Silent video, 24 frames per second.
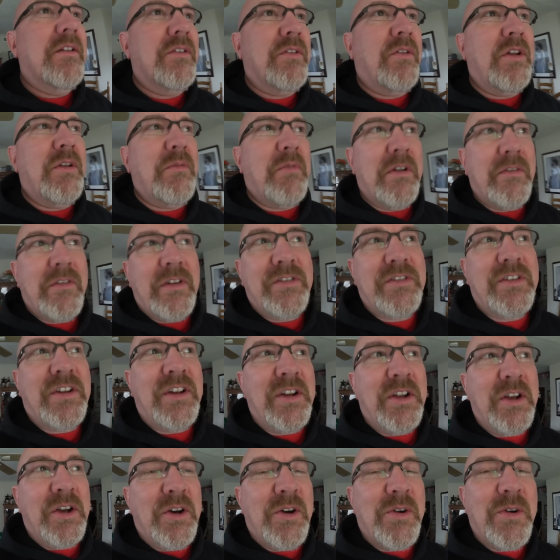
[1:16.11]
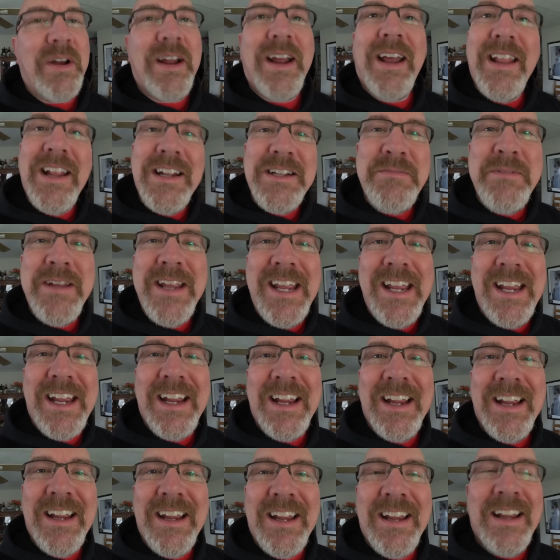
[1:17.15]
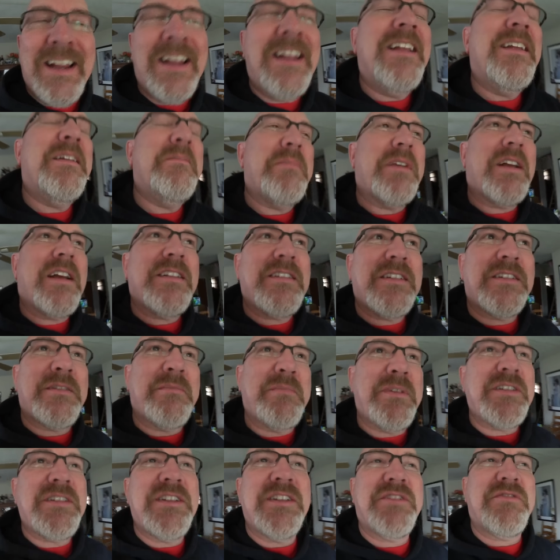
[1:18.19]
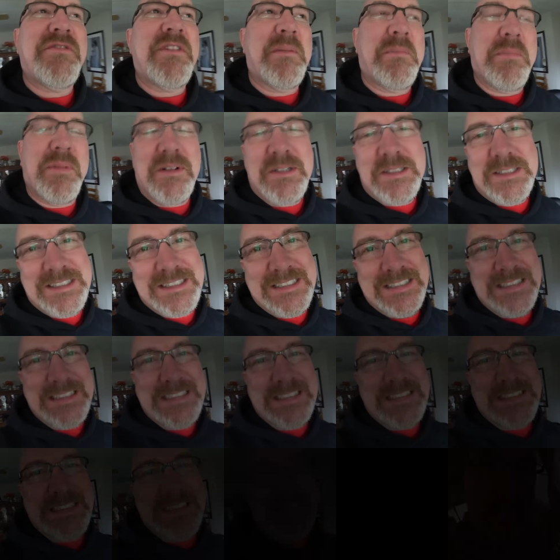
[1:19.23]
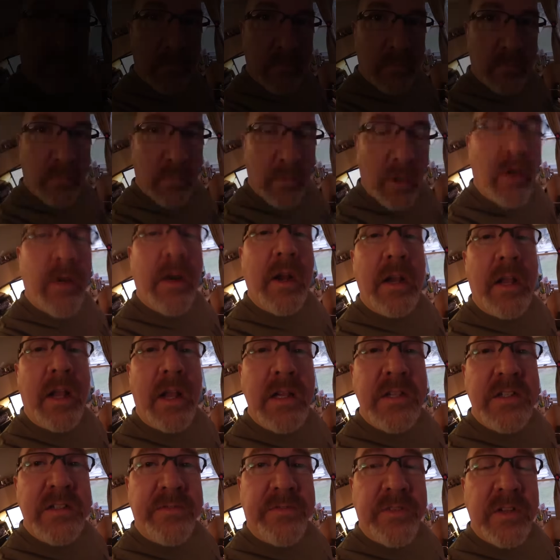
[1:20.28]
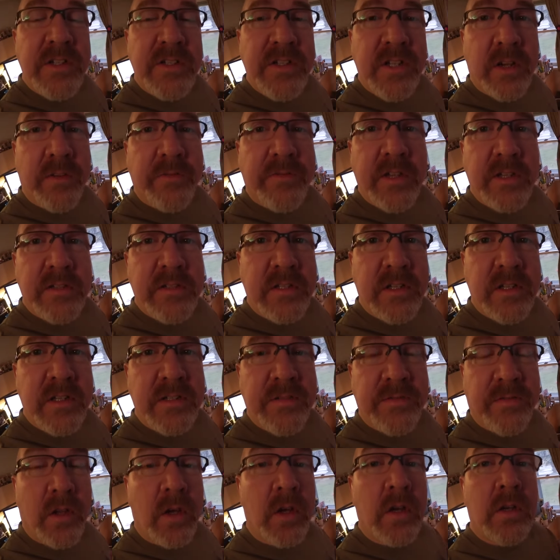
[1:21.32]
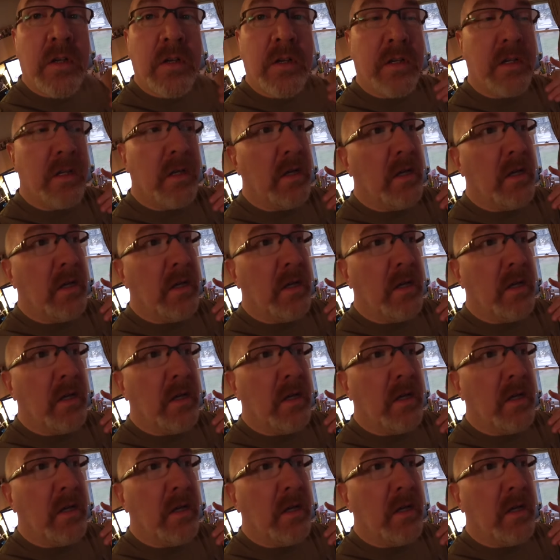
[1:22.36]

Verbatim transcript: there's only one of us can go, and that's me, because it's a business trip. Alright guys, to finish off yesterday's vlog,